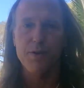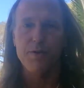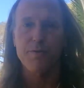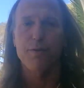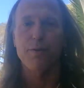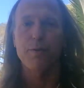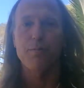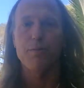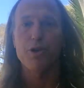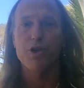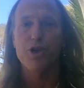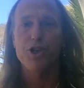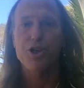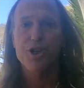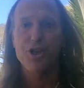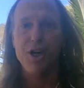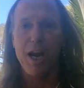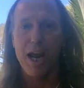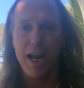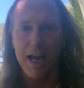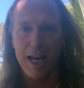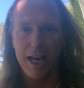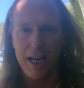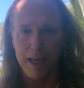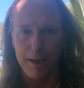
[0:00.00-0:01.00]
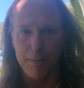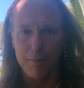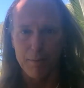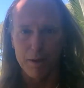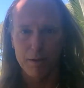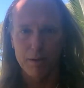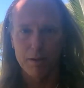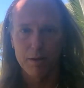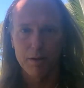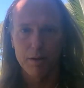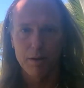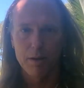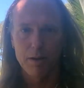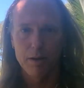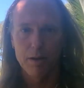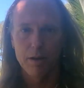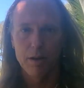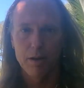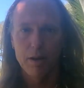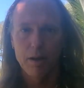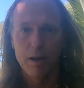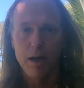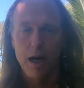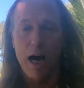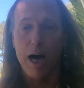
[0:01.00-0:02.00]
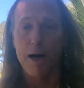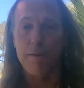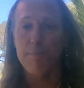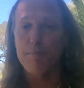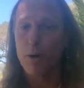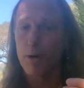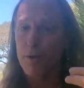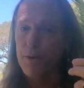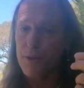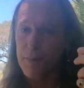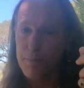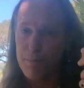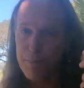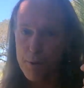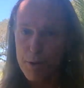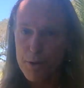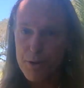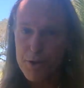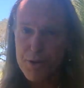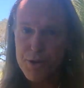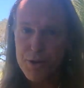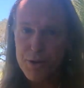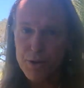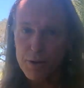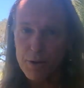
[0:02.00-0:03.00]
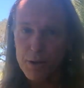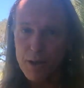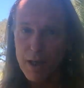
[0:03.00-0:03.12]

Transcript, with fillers: from shame on both a personal